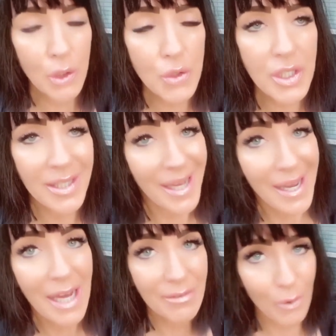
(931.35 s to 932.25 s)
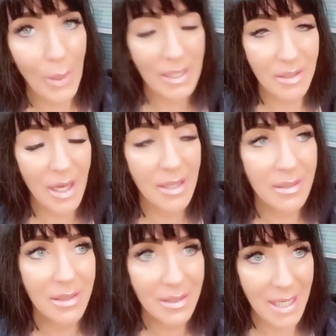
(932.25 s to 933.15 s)
Usually I have quite a
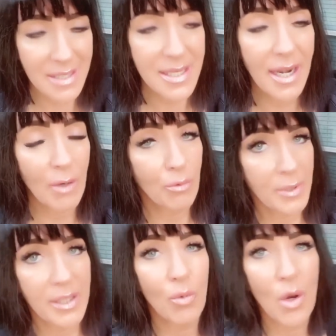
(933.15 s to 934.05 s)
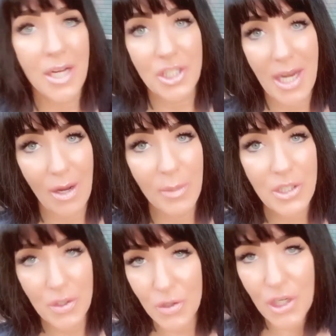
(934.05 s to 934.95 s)
lot less and I really watch how much
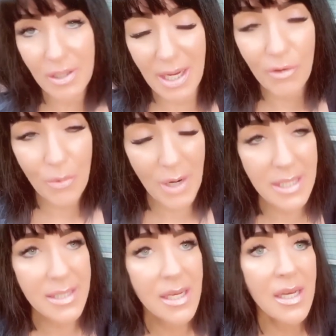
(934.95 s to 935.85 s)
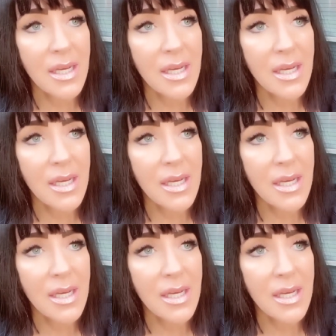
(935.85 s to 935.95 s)
sushi I'll have with rice.